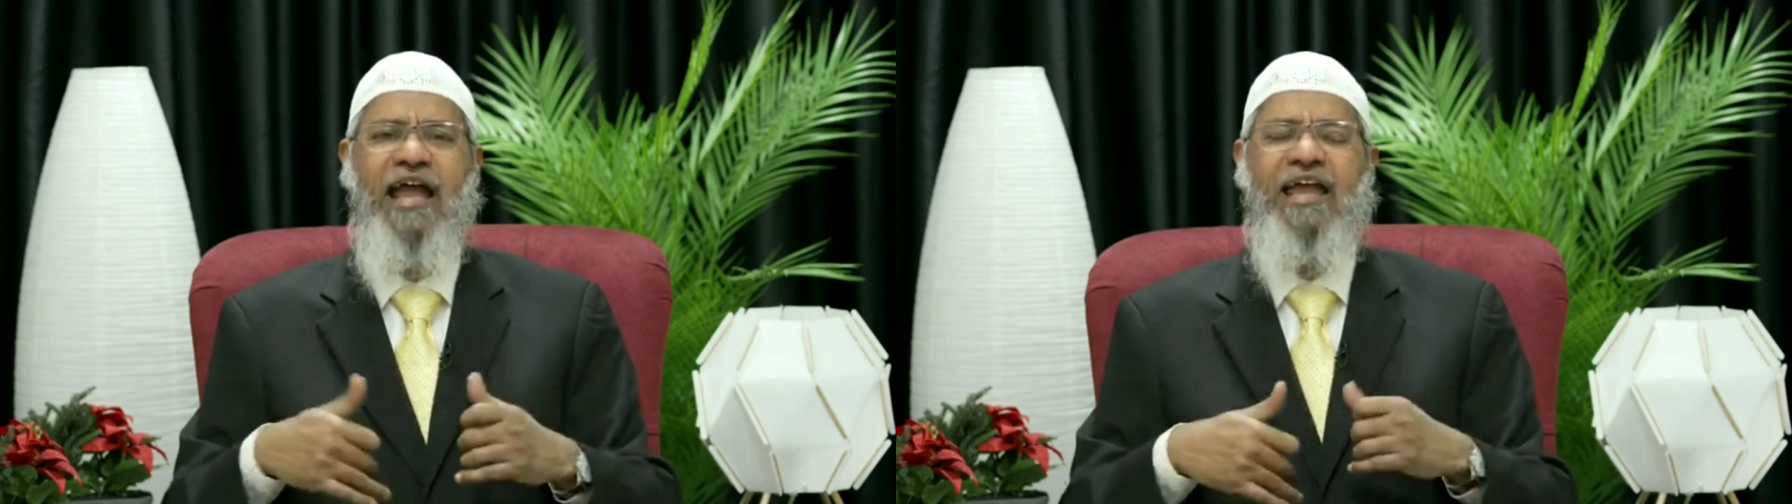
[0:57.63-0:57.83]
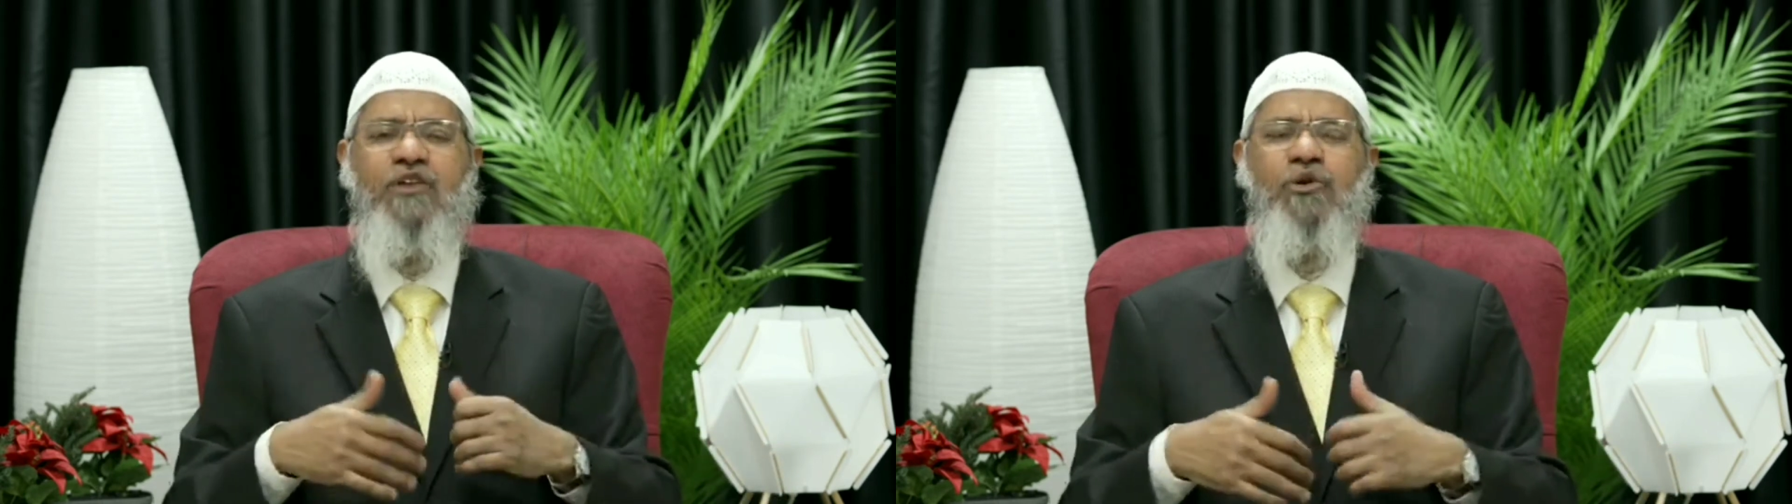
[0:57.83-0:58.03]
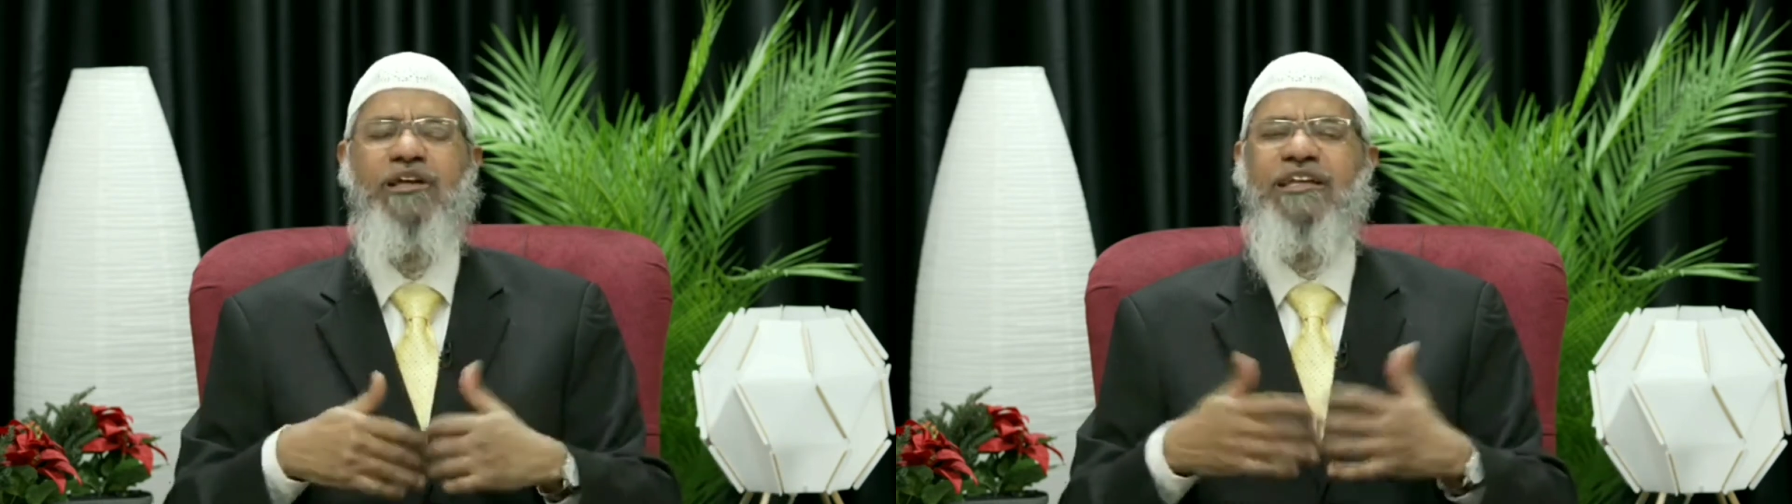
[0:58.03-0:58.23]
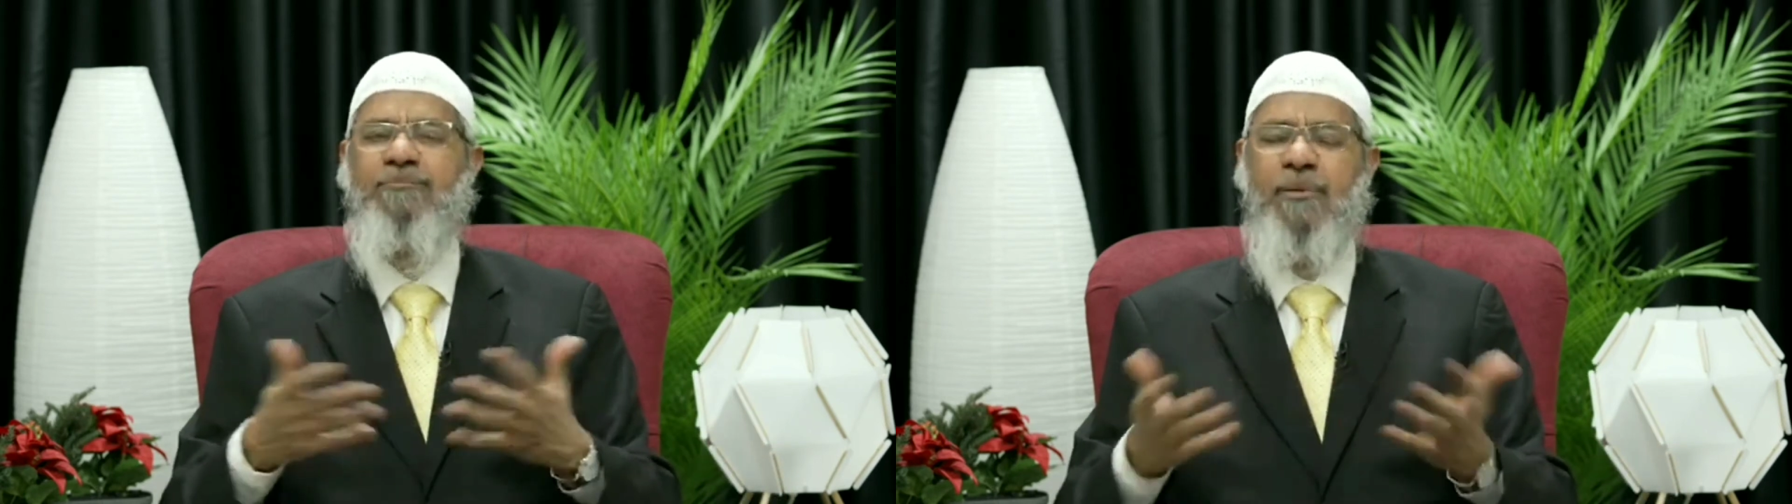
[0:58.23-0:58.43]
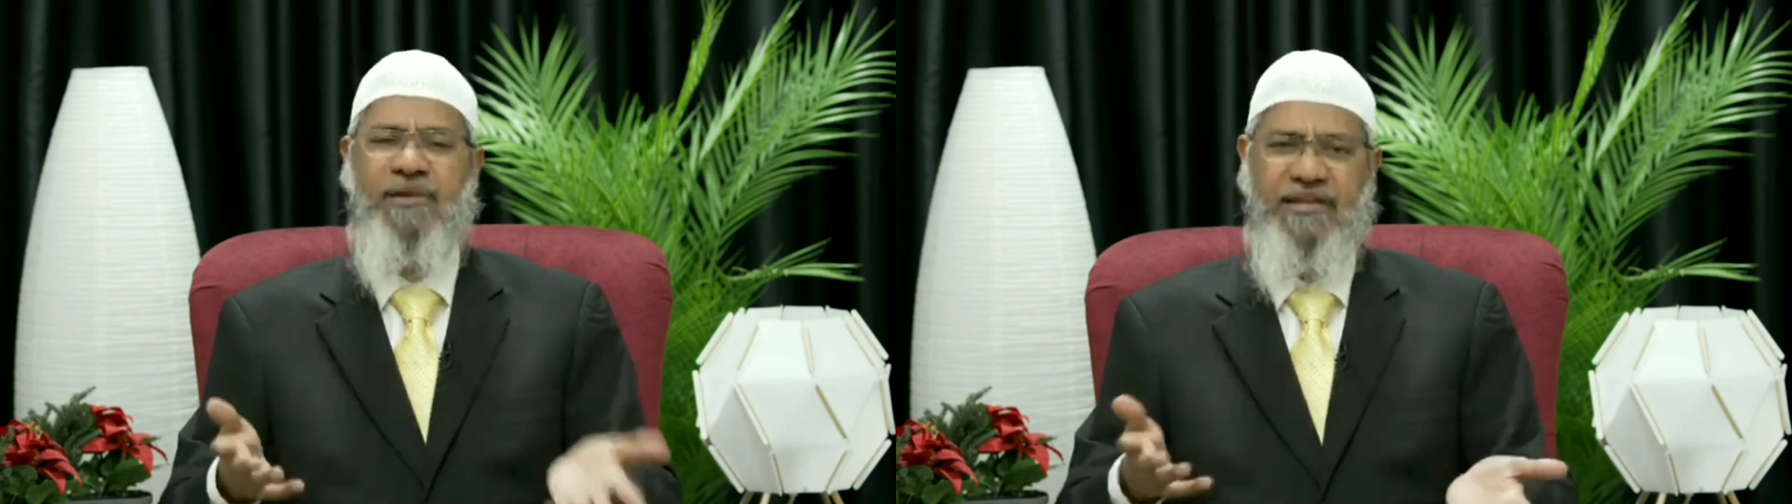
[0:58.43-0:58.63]
and you eat in
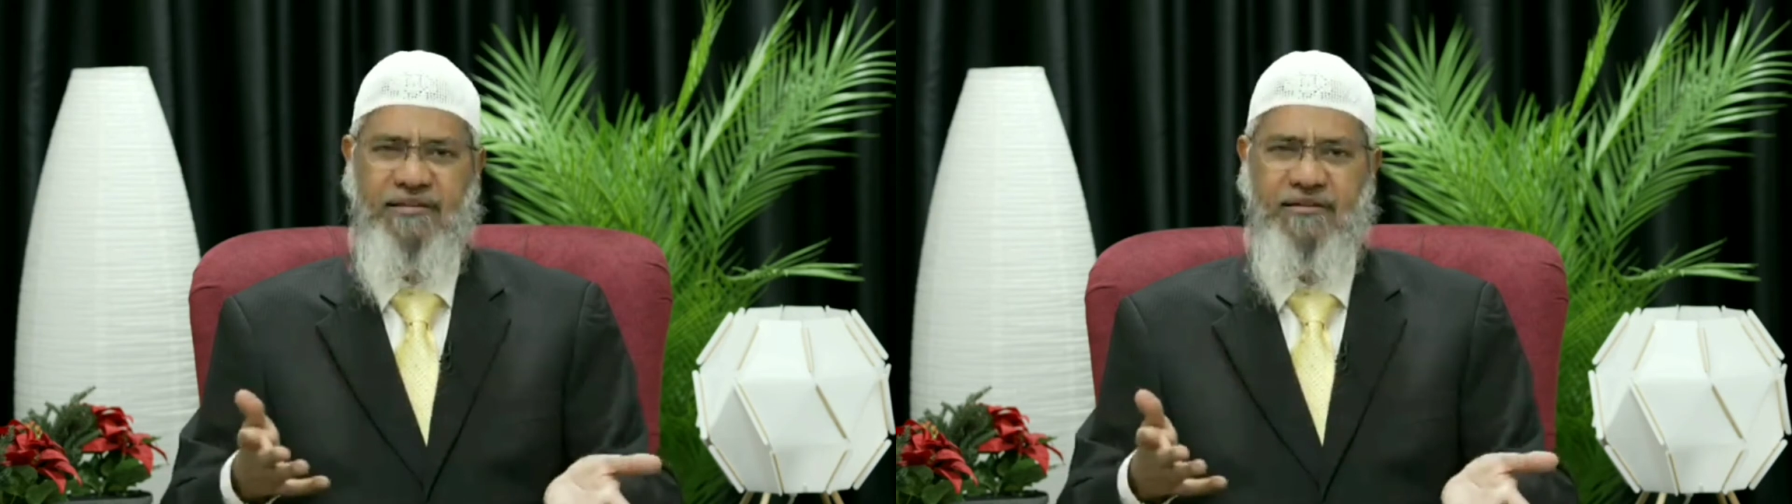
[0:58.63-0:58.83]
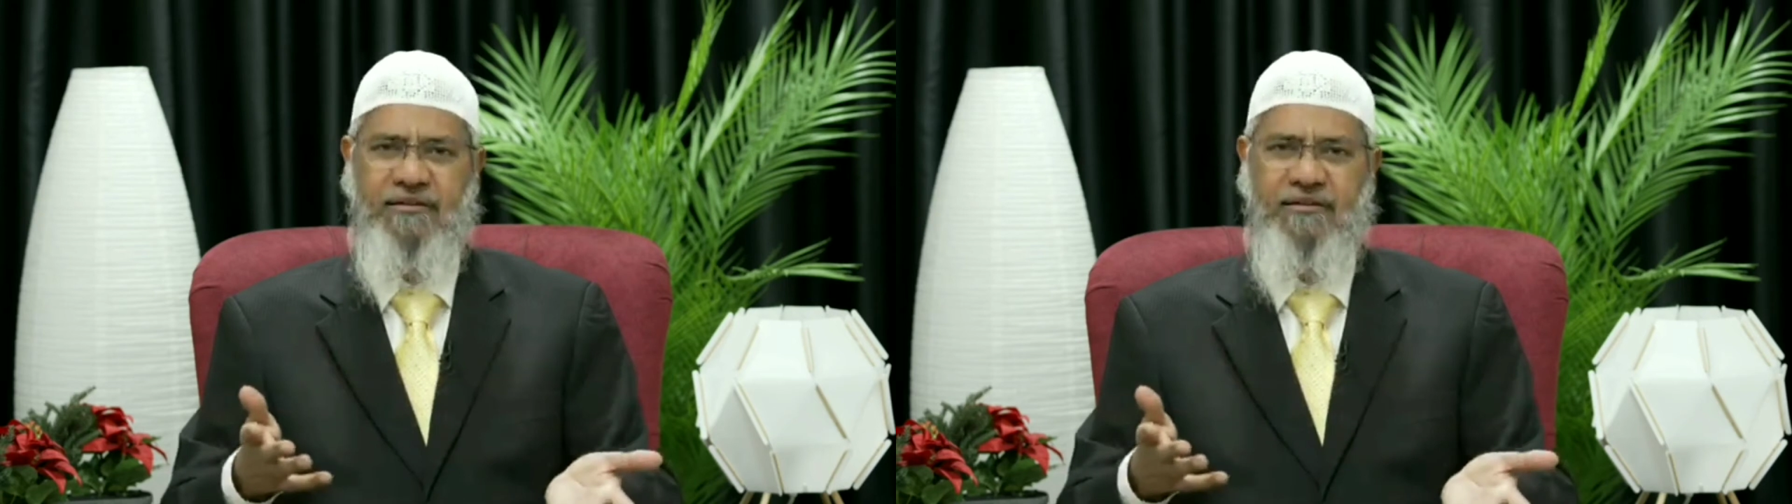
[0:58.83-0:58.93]
public.